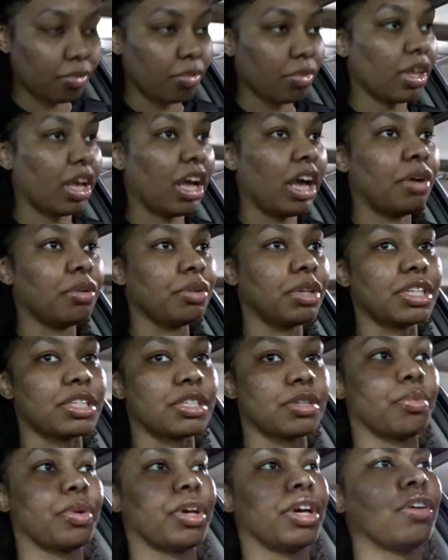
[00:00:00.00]
I don't
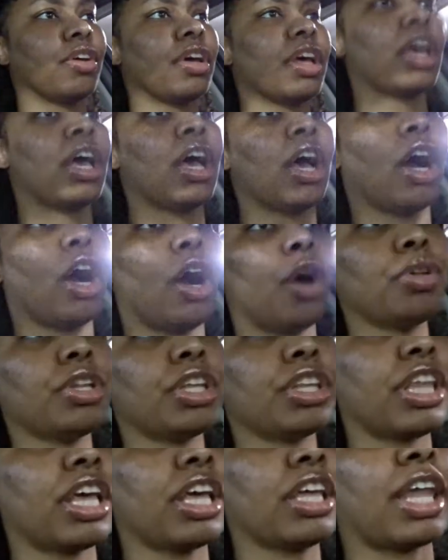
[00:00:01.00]
listen well. Only
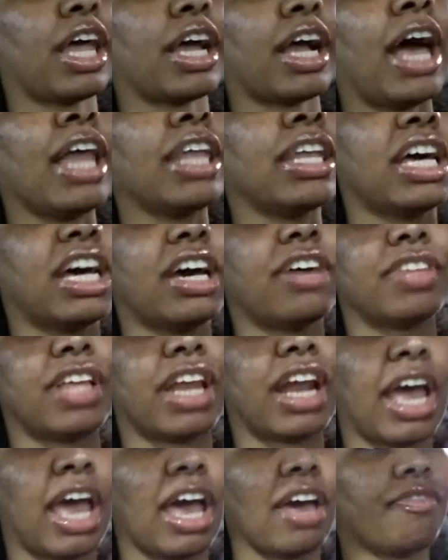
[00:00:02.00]
thing, like, I love that
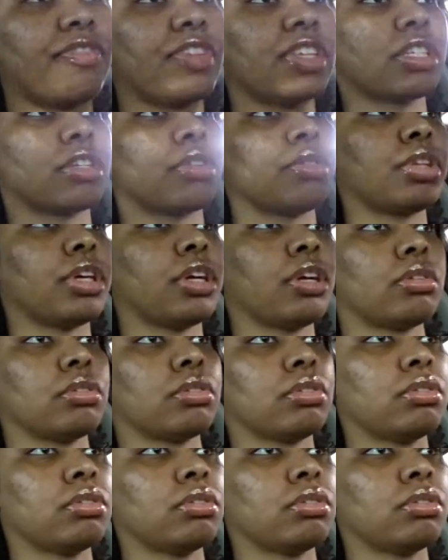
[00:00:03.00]
I have physical therapy.